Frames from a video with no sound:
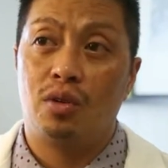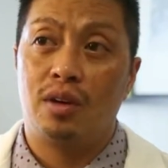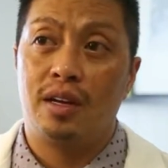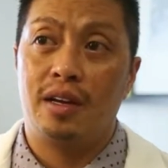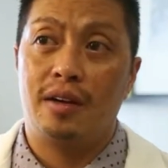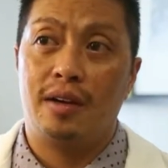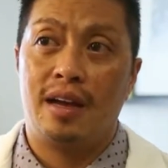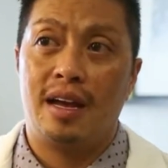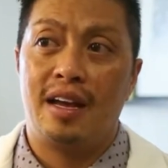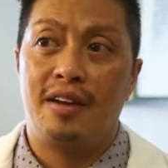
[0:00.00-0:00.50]

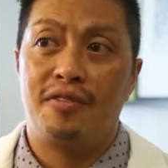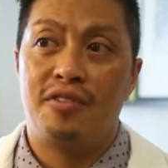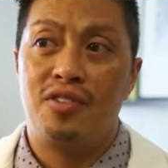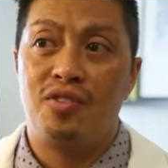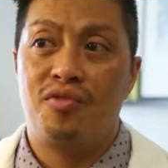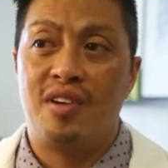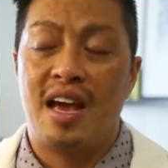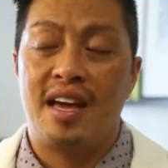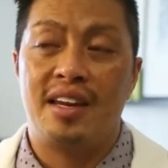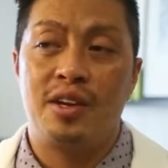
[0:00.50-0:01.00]
if
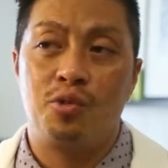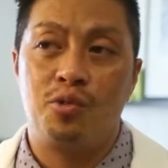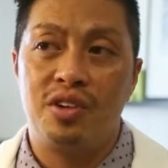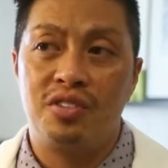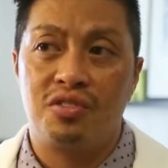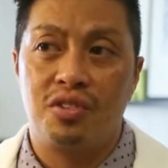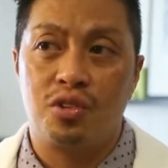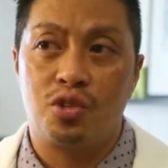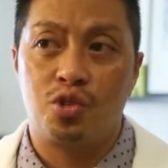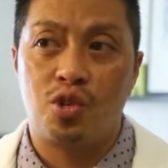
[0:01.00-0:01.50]
you've had any
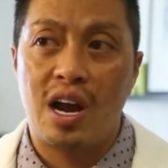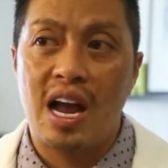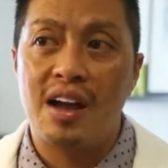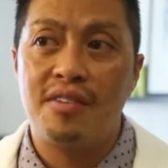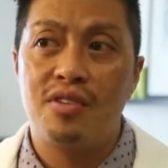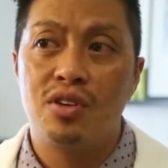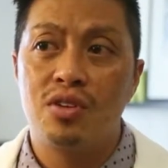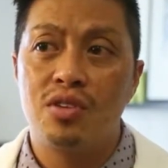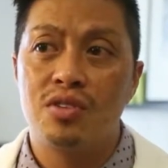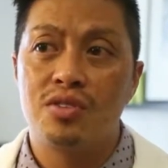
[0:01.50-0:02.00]
recent
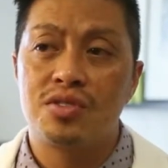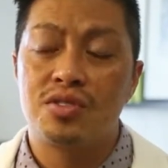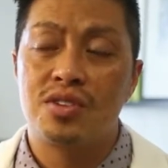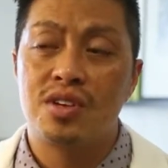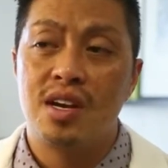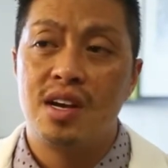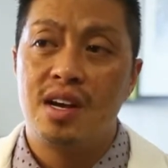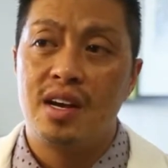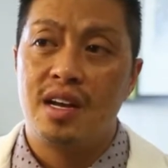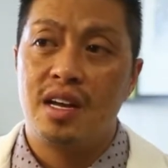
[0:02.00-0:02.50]

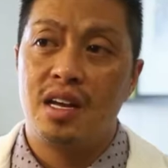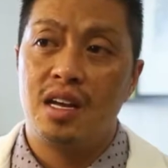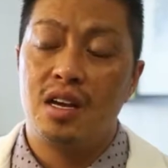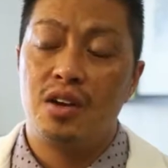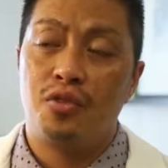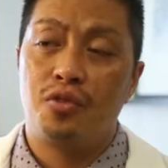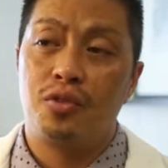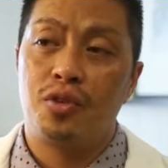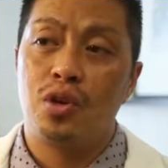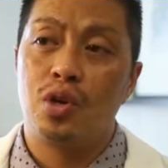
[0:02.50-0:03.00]
travels,
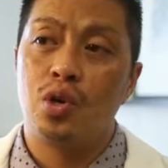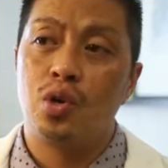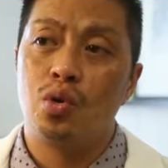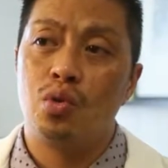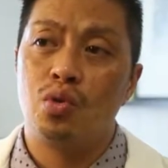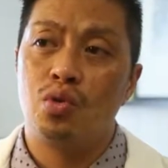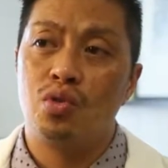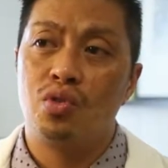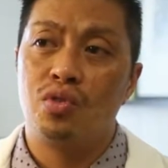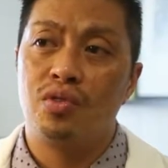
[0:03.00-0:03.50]
if
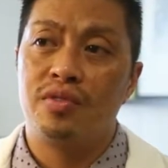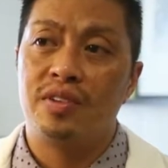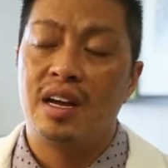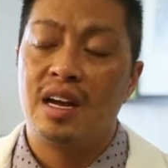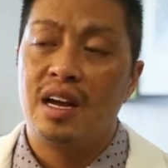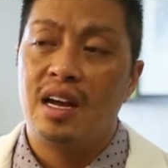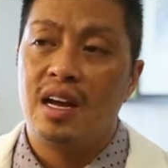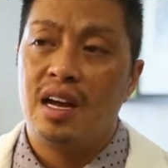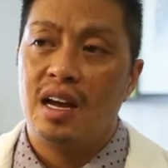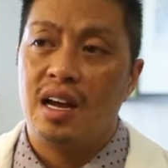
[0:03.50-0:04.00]
you've
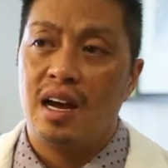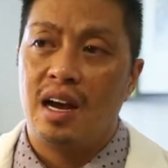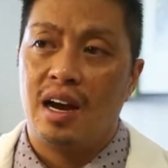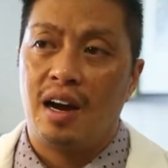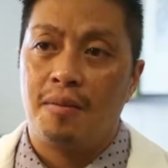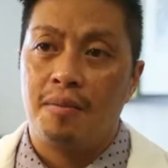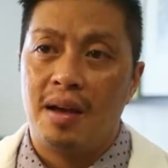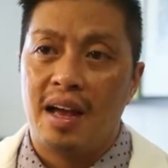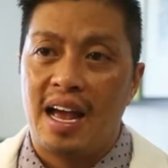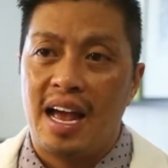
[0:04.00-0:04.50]

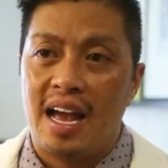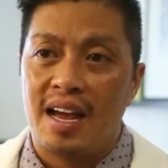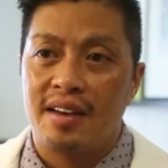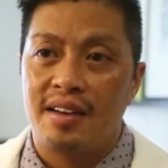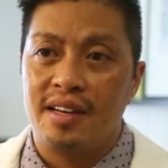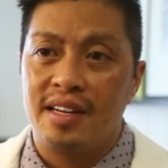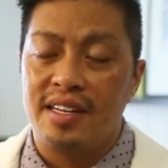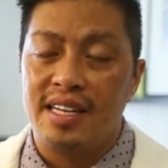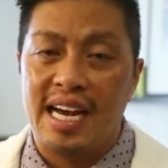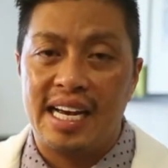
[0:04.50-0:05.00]
um, had
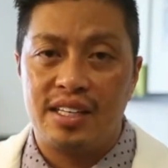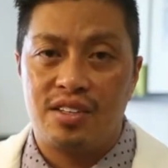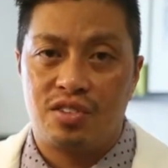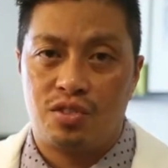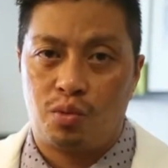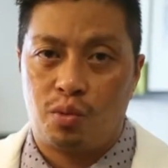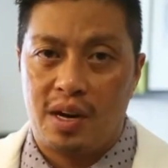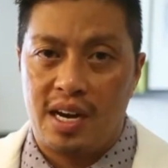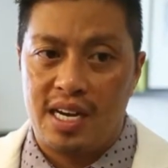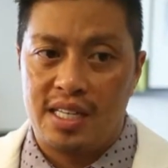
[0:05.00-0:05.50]
any night
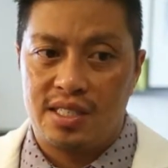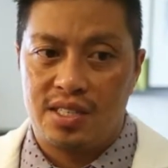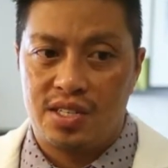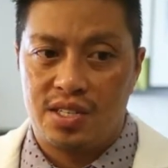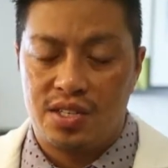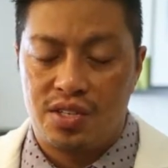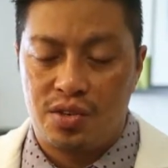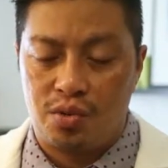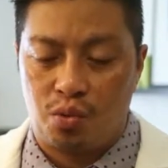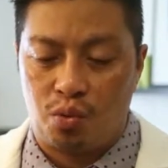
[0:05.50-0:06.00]

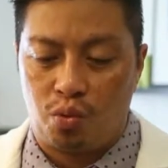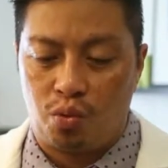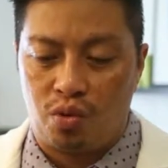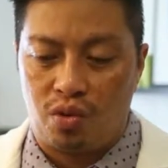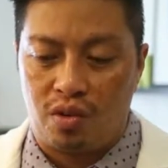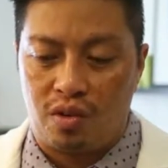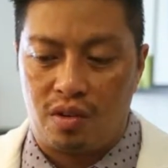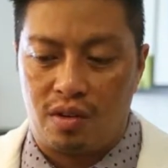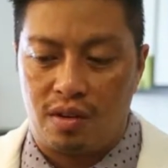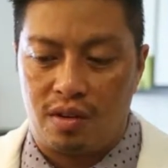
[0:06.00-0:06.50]
sweats
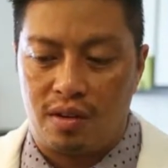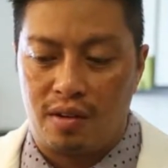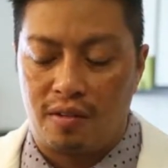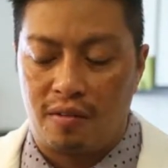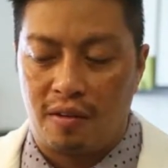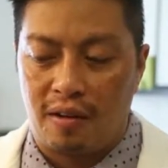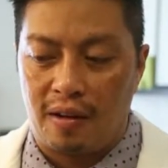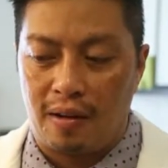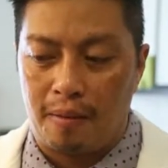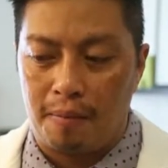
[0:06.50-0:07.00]

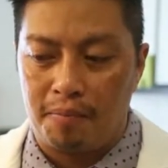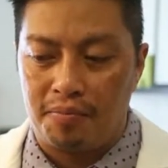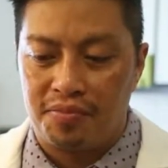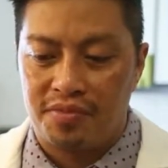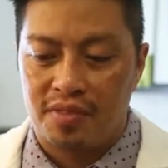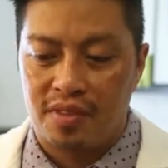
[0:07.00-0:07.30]
or um,